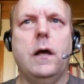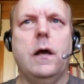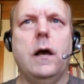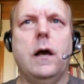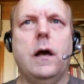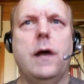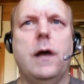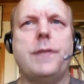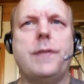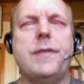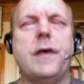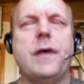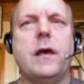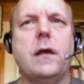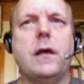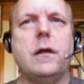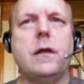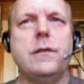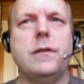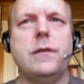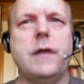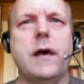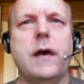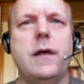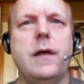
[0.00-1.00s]
I think
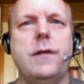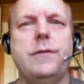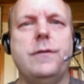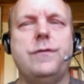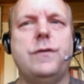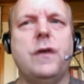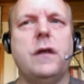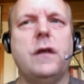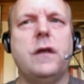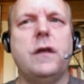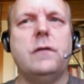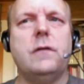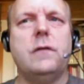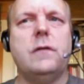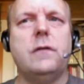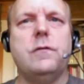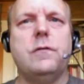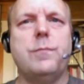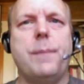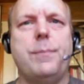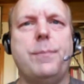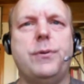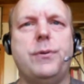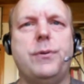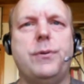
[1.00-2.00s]
that sets
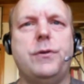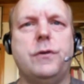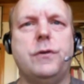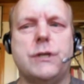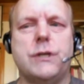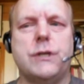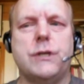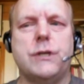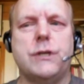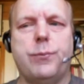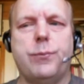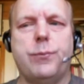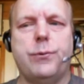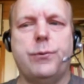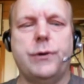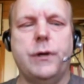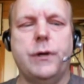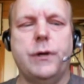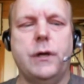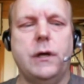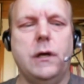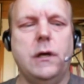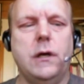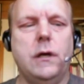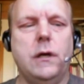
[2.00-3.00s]
my position out
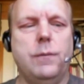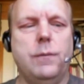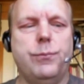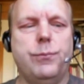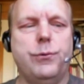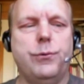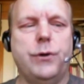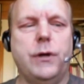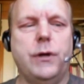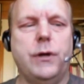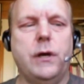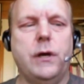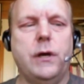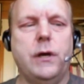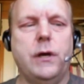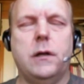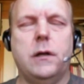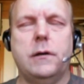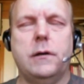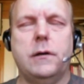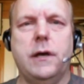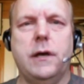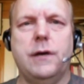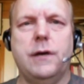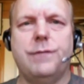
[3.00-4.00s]
pretty
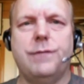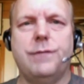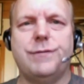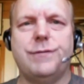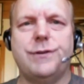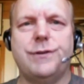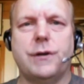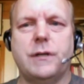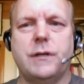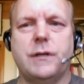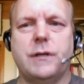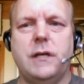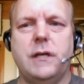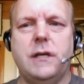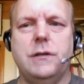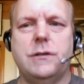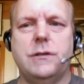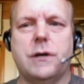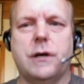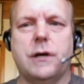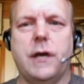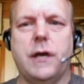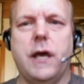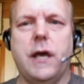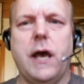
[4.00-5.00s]
clearly, if
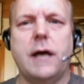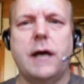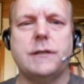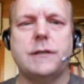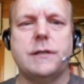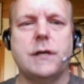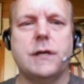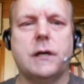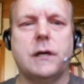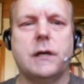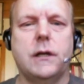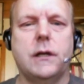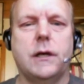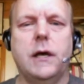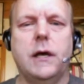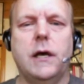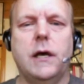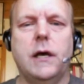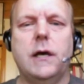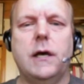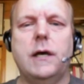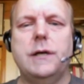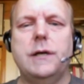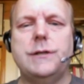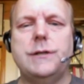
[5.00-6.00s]
sarcastically.
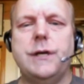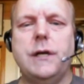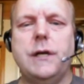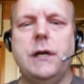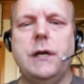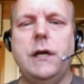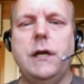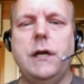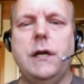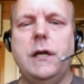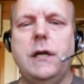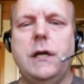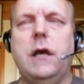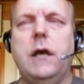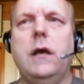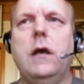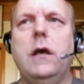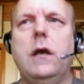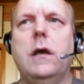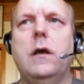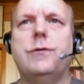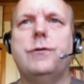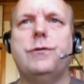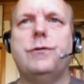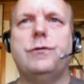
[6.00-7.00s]
TDD
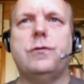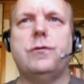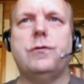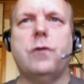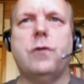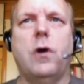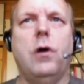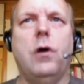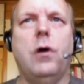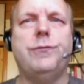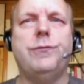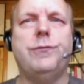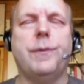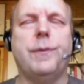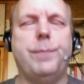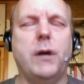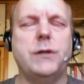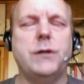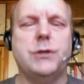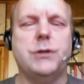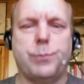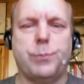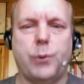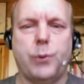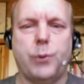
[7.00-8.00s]
solves a
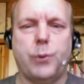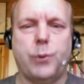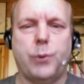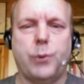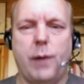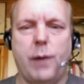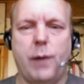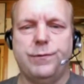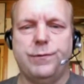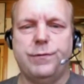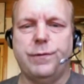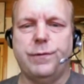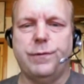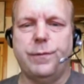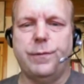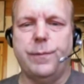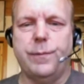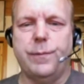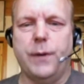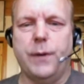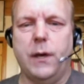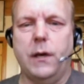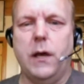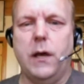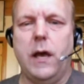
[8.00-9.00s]
bunch of problems for
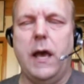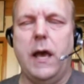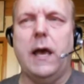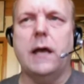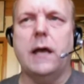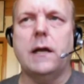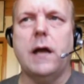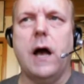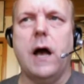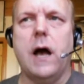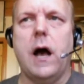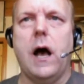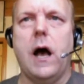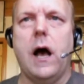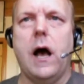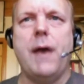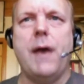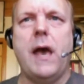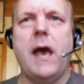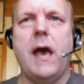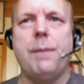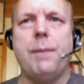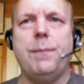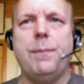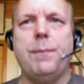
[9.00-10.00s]
me, and I'm
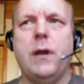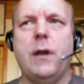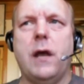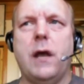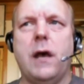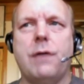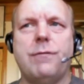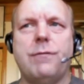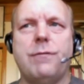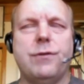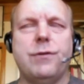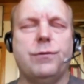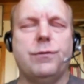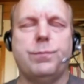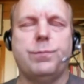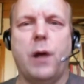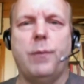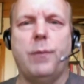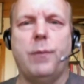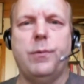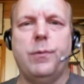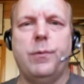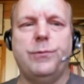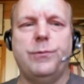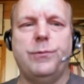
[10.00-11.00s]
happy to have those
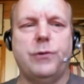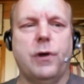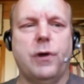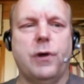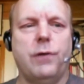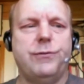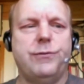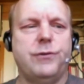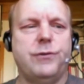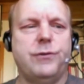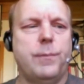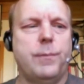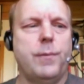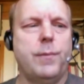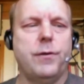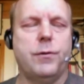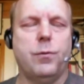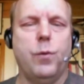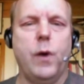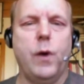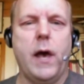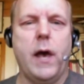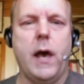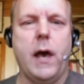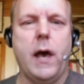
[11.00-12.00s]
problems solved some other
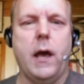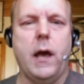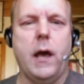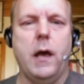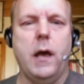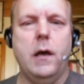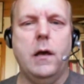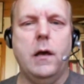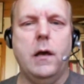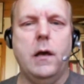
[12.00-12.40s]
way,